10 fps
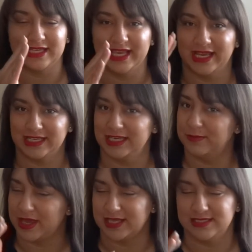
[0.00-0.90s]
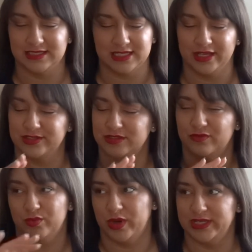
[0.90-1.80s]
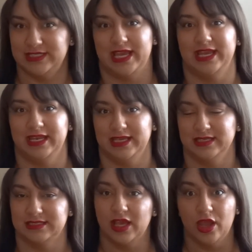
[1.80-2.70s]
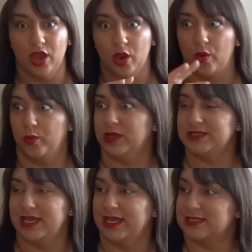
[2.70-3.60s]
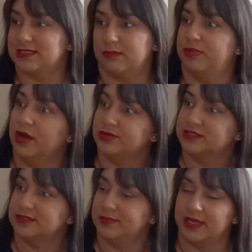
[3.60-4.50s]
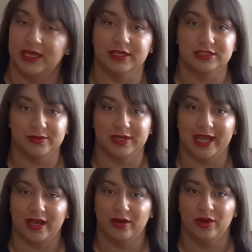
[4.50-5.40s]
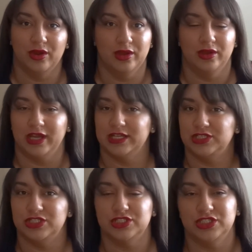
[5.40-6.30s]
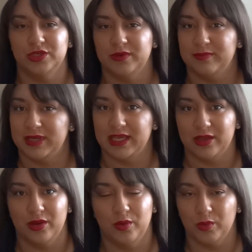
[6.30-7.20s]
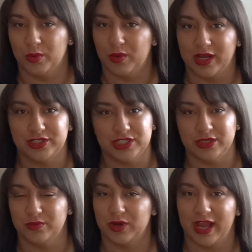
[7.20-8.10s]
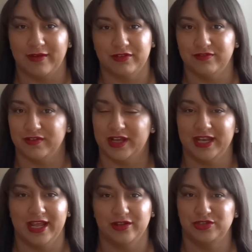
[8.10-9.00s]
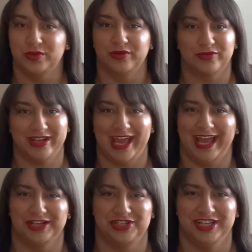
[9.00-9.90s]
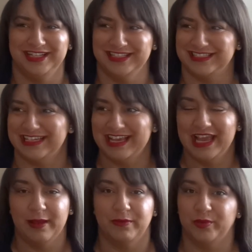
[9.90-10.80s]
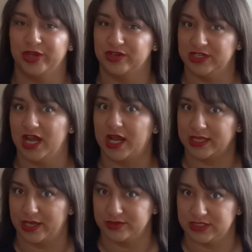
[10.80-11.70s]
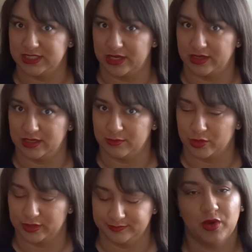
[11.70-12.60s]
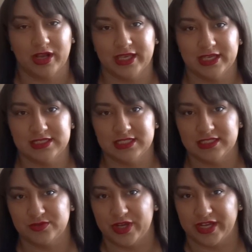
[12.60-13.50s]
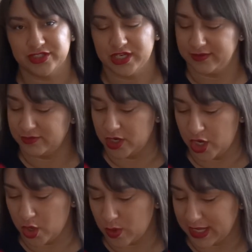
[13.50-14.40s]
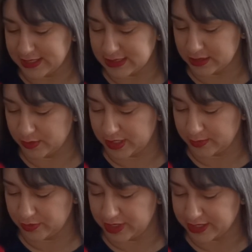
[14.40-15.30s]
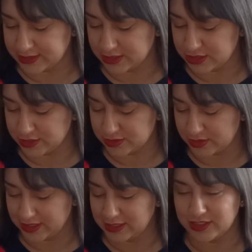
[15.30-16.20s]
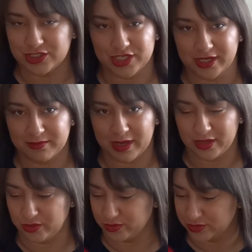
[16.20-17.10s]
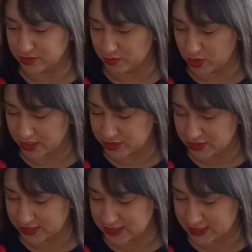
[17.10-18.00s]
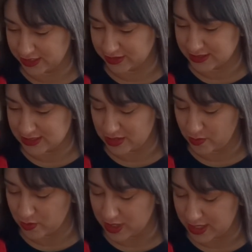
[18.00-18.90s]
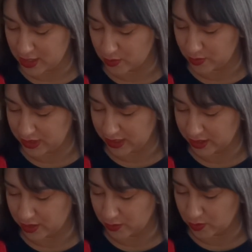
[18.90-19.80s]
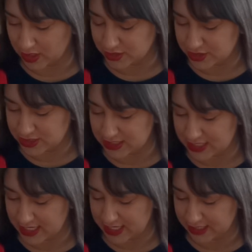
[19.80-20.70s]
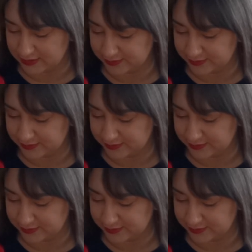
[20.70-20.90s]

can't keep heads and tails of what day it is or what day it's supposed to be. So now it's just you and me. We're watching, we're having fun doing reactions, but we are not counting down anymore. Walking into this reaction, I have no idea what I'm reacting to, so I need to check my old watch list here and see what are we gonna watch today.